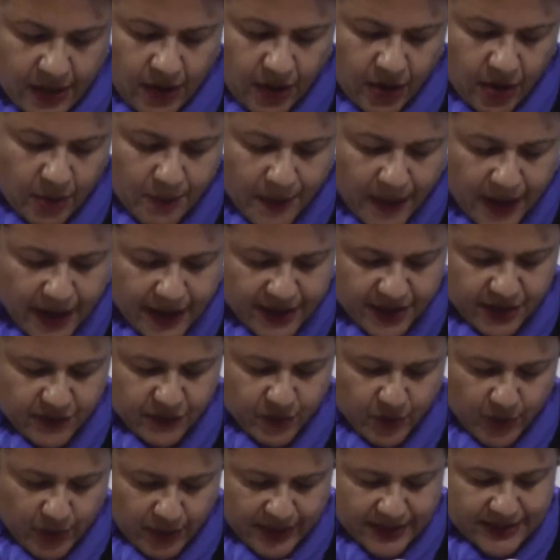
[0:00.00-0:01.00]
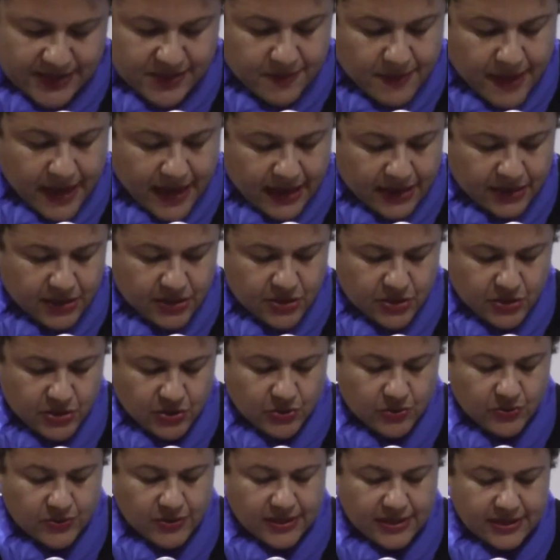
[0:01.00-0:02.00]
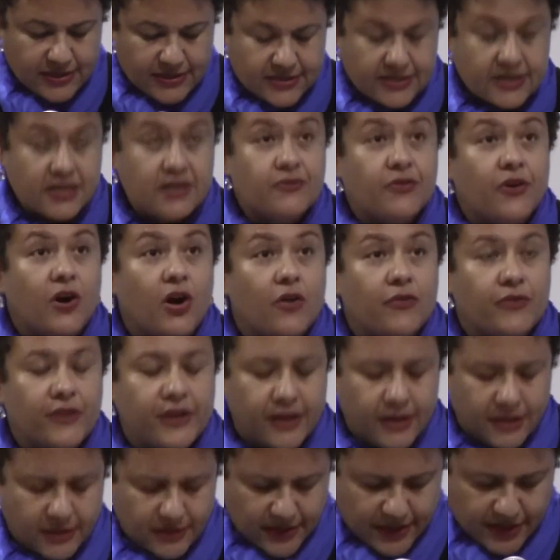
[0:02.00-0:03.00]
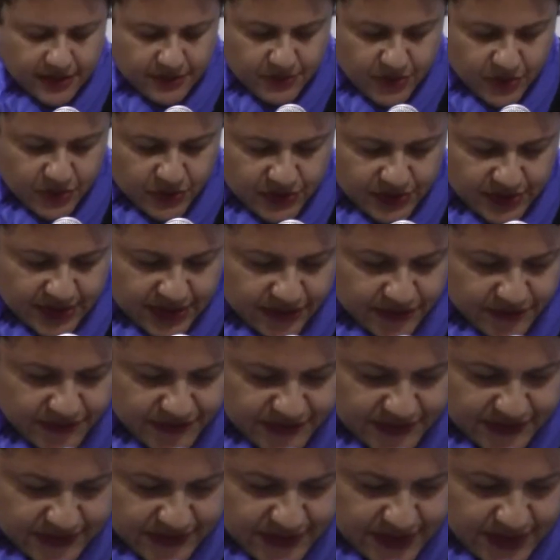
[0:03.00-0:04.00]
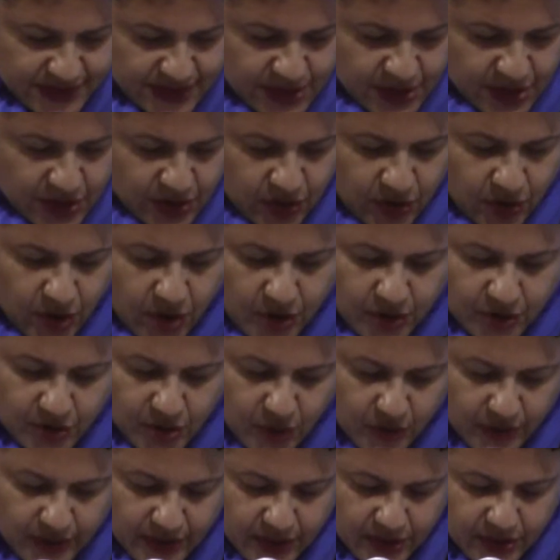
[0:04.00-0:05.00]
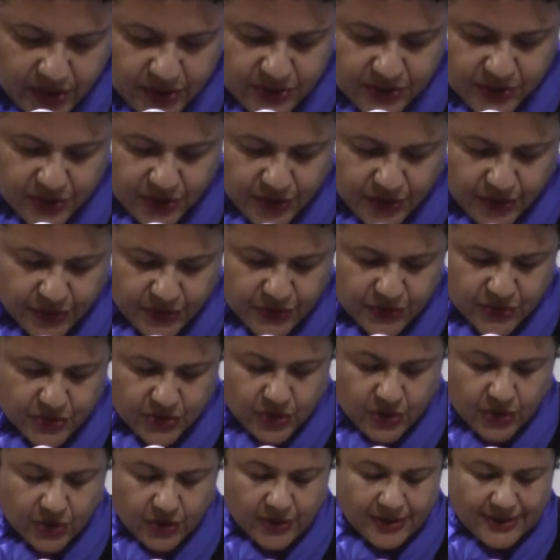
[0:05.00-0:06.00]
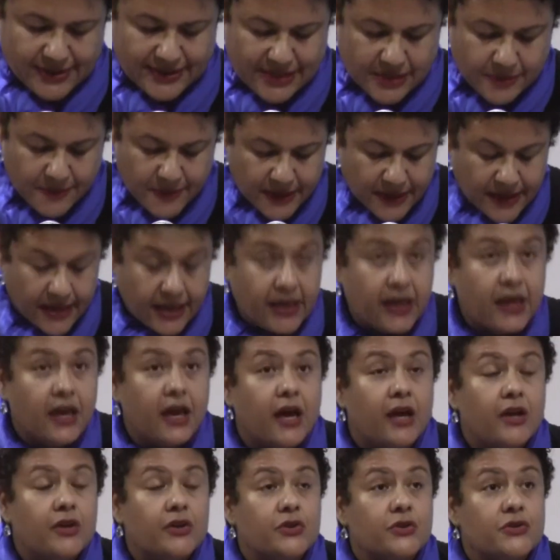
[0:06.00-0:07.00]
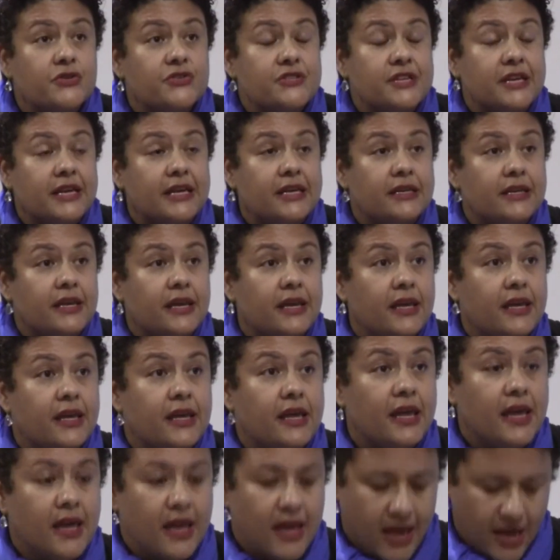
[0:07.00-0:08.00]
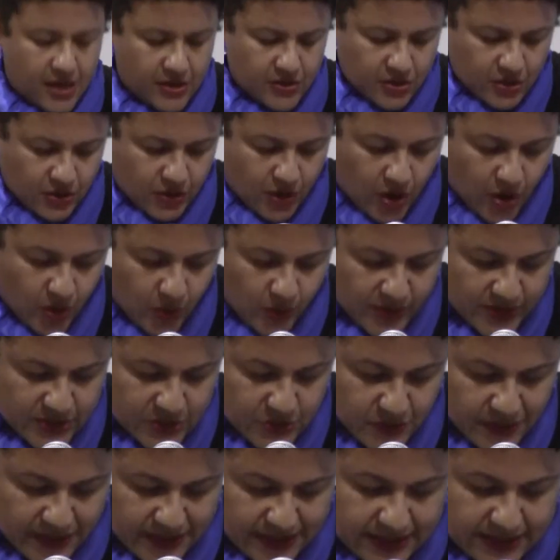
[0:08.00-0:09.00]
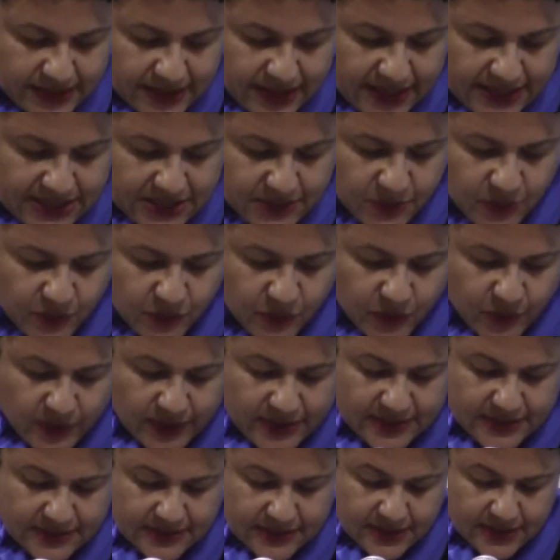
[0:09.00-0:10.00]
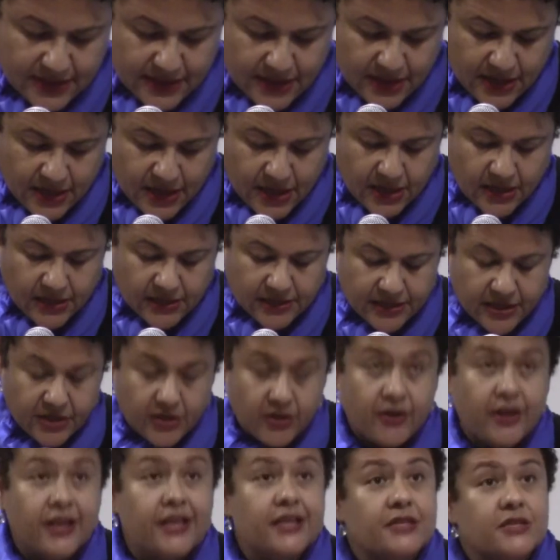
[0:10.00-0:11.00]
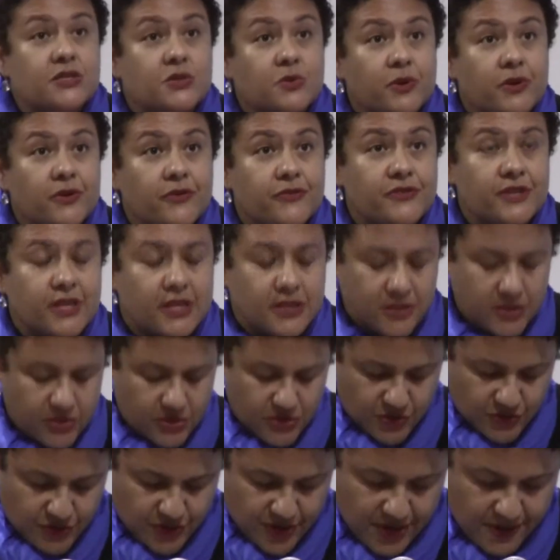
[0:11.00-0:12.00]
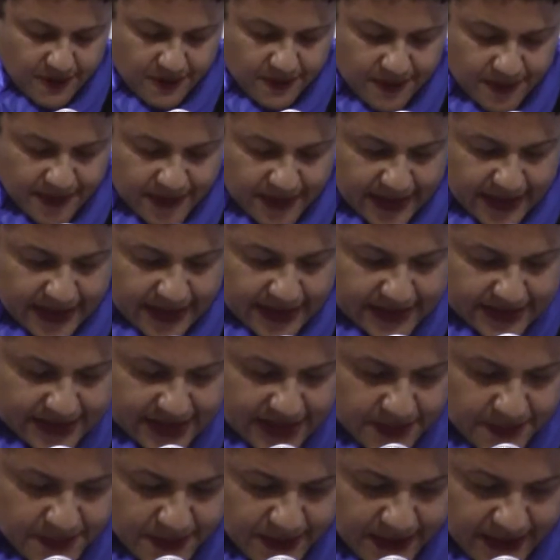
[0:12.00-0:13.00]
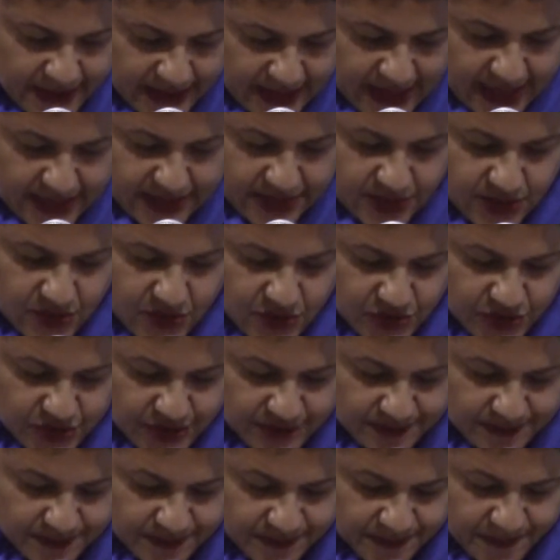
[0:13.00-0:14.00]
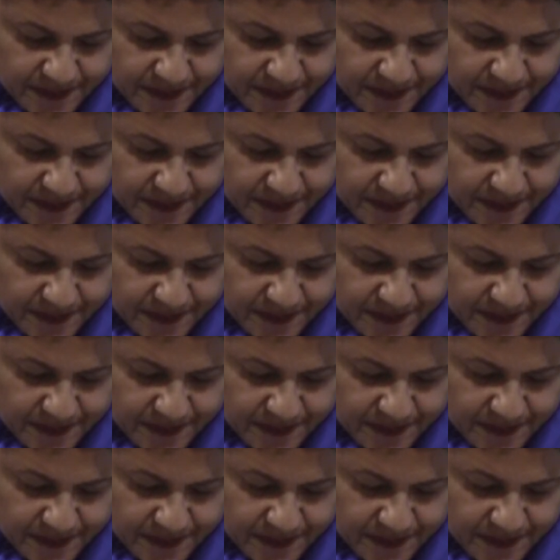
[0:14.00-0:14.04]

her body of work, its magnitude, its evolving leitmotifs, her ongoing concerns, her deepening understanding, and her always recognizable voice, clear and swift as a stream, deep as an ocean.